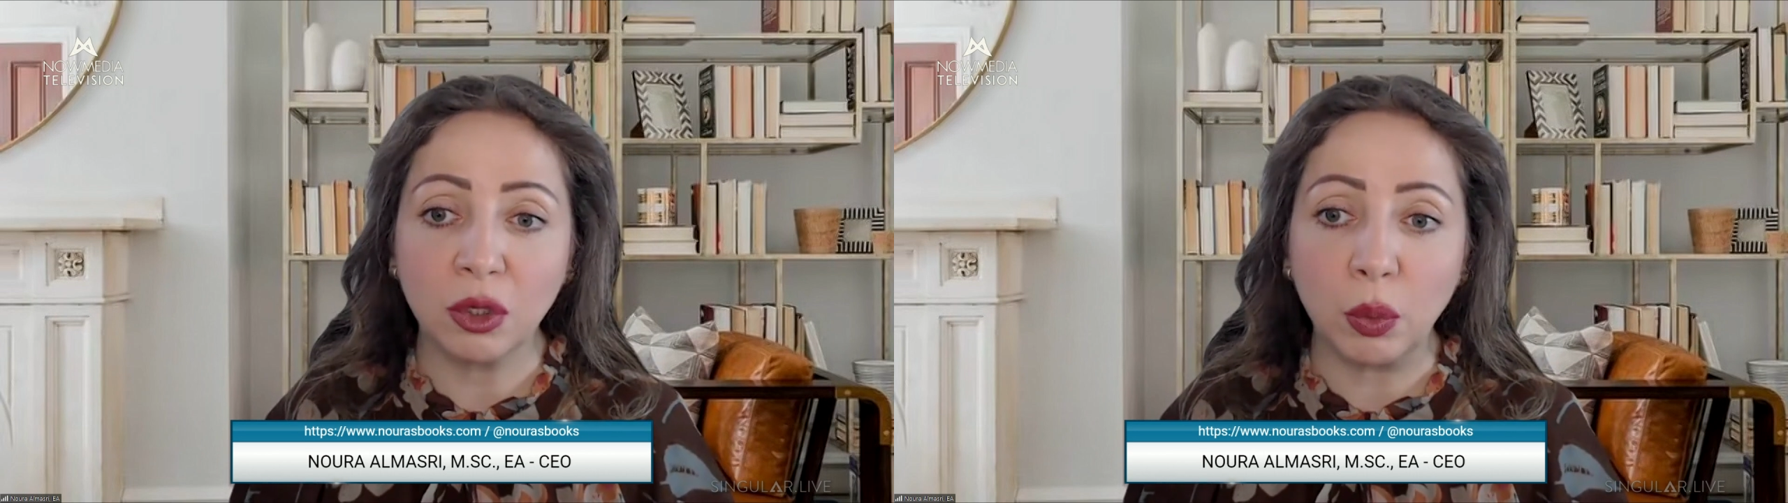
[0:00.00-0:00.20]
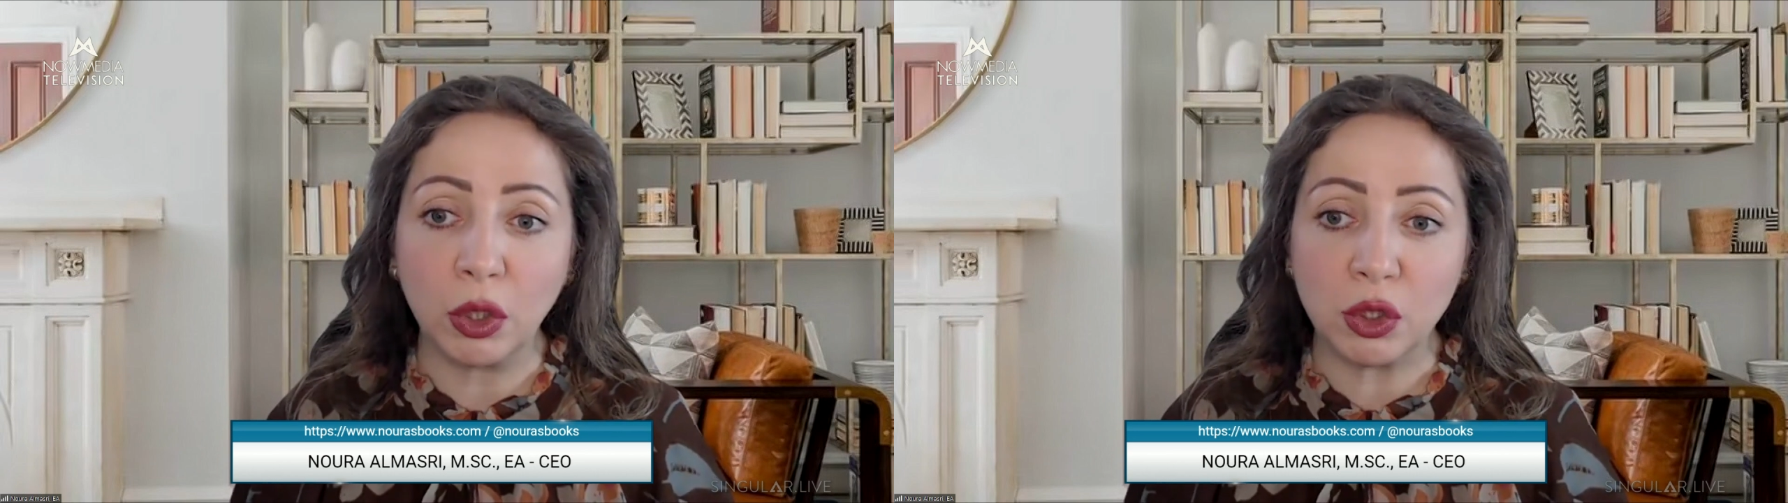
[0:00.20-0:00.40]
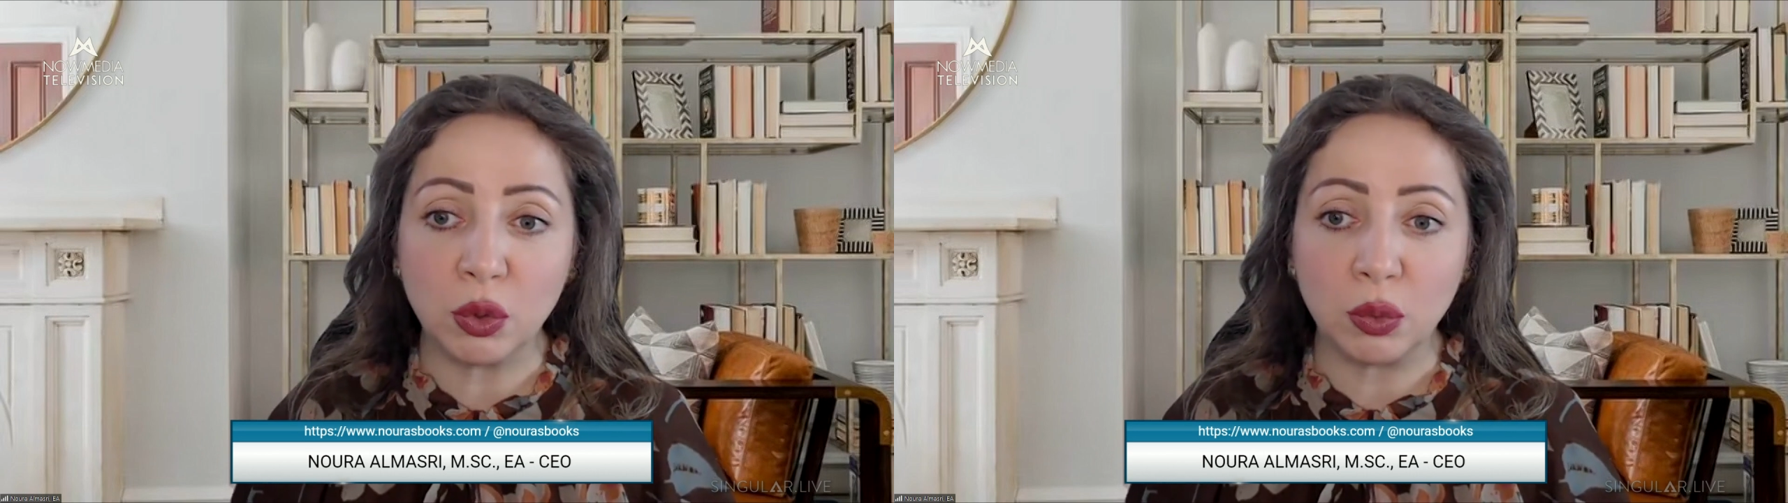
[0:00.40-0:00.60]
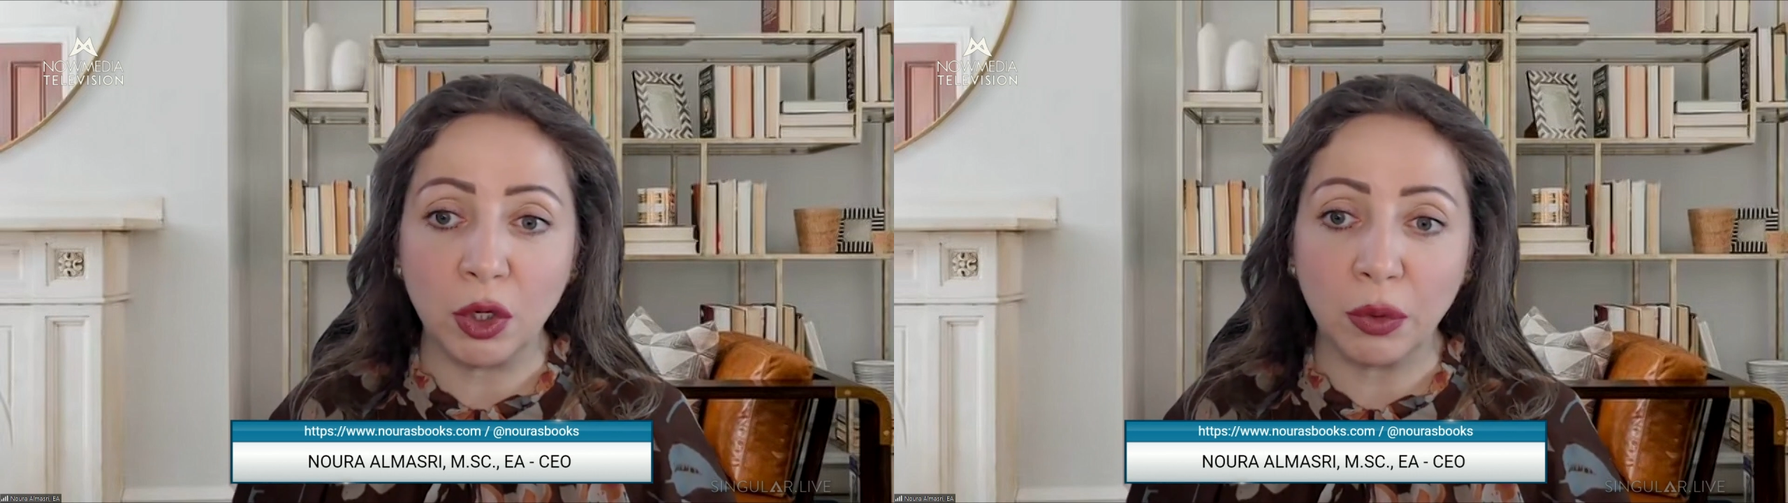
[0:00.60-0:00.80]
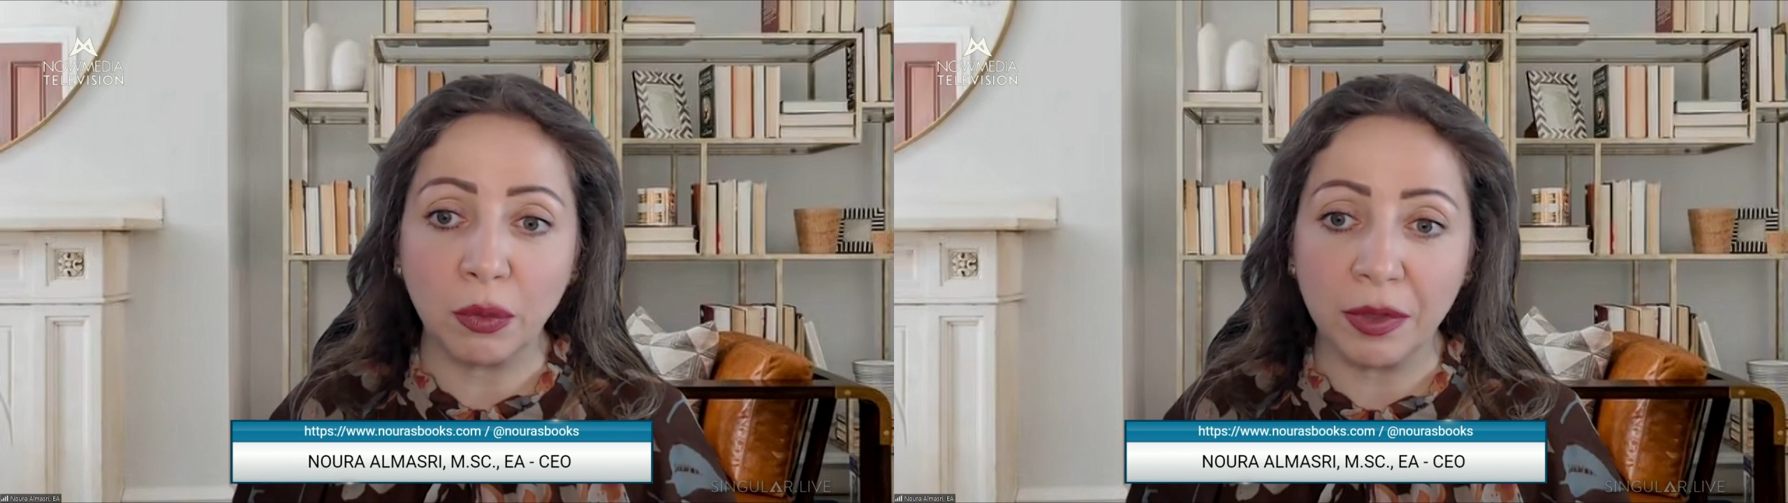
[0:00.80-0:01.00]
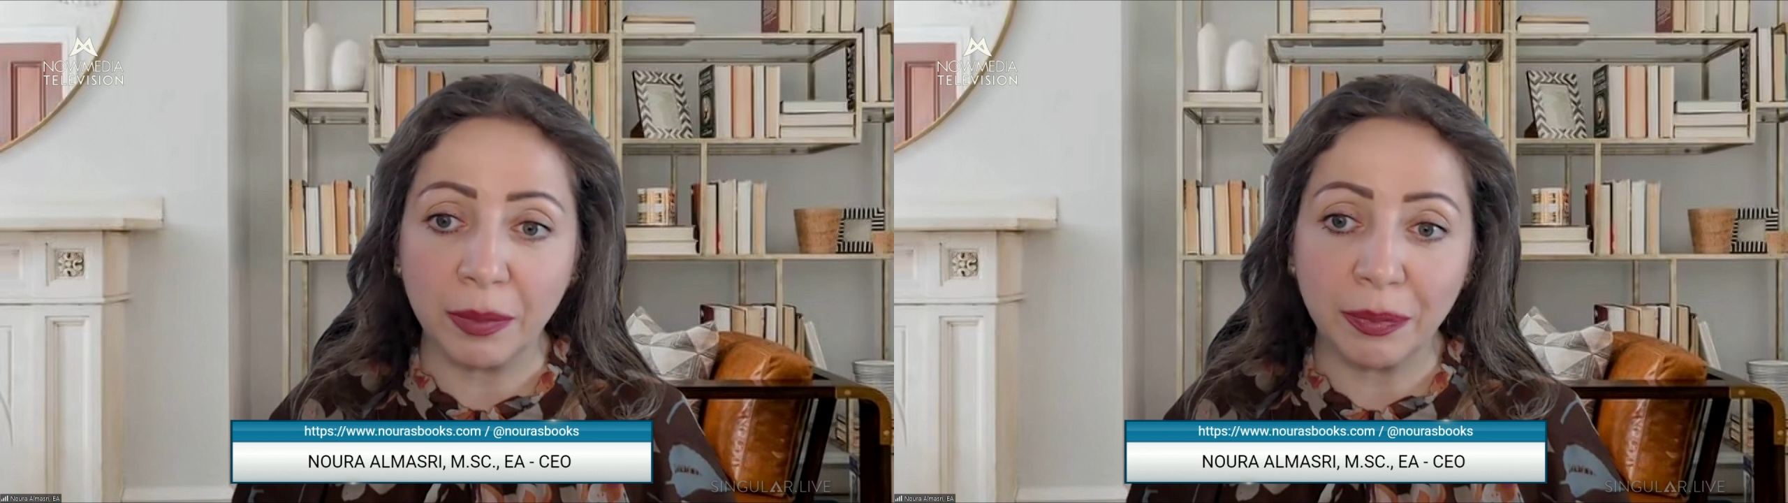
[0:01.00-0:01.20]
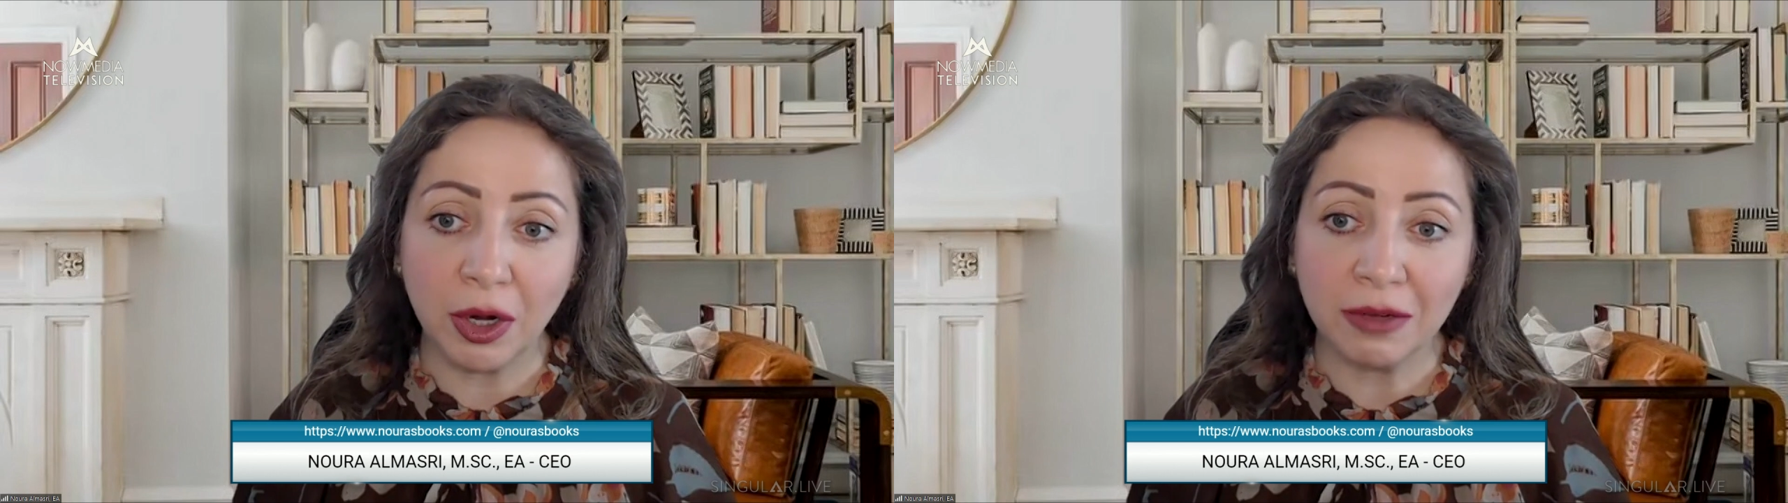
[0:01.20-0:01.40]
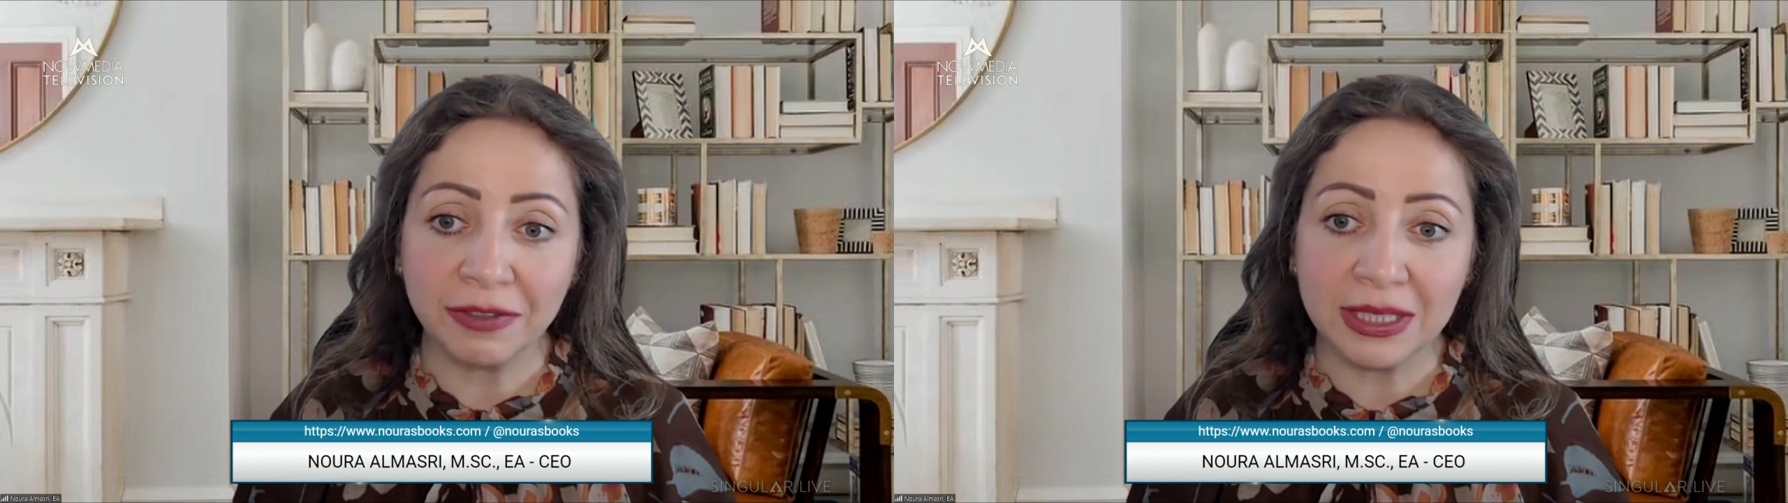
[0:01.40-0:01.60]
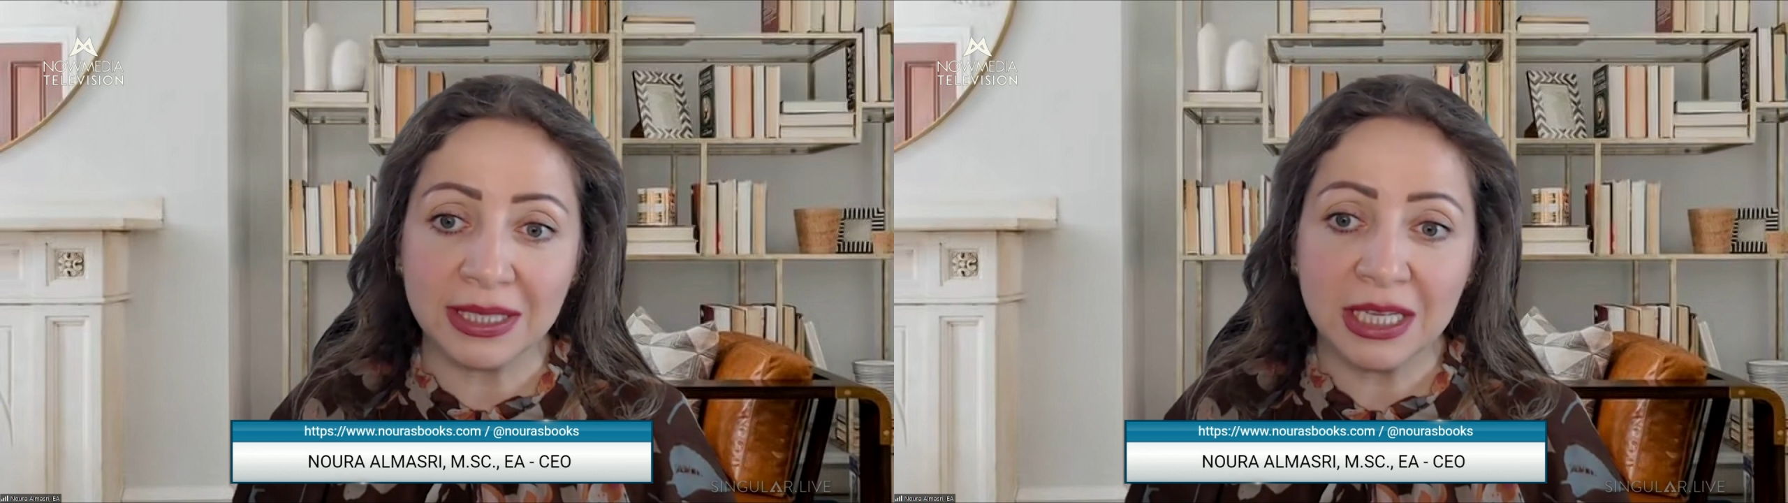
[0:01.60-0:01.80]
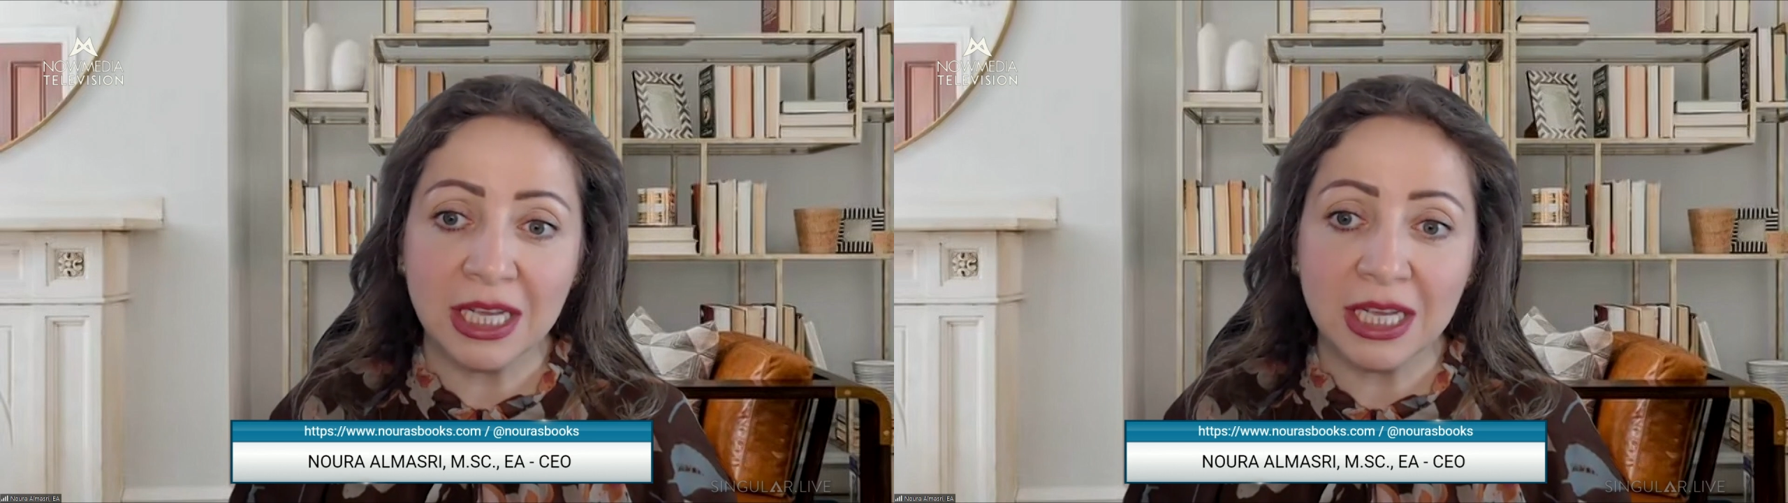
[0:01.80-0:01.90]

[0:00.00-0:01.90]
who wants to work with nonprofits.